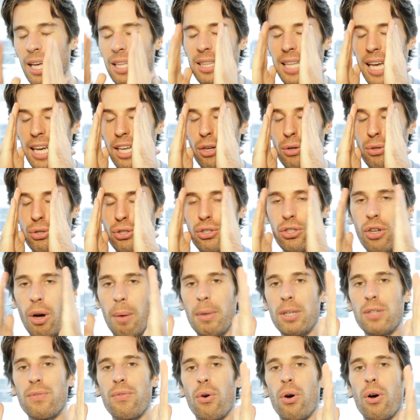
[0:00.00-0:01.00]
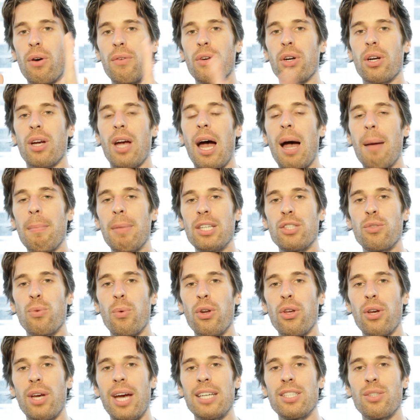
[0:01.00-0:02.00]
Thank you so much for all of your comments. What
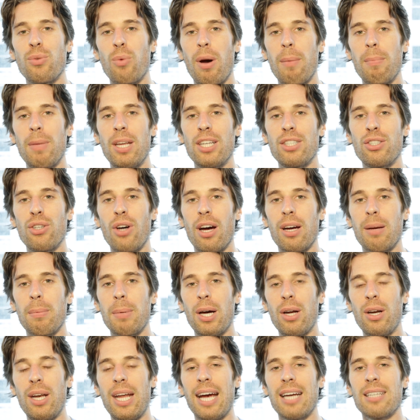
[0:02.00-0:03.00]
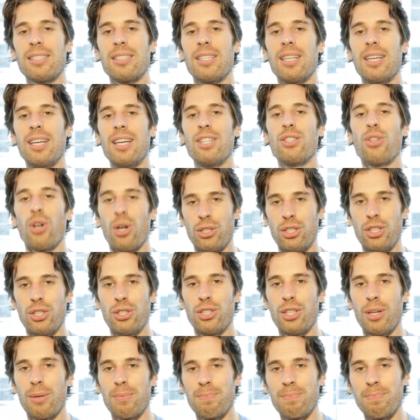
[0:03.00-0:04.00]
do you guys want me to talk about next? Talk to you
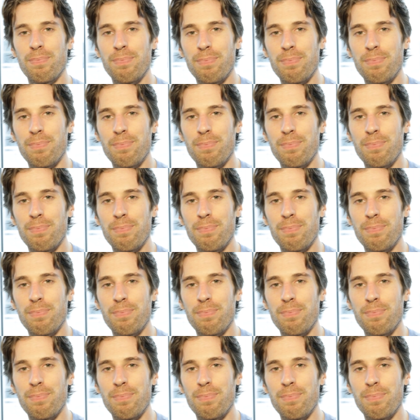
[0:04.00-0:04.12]
soon.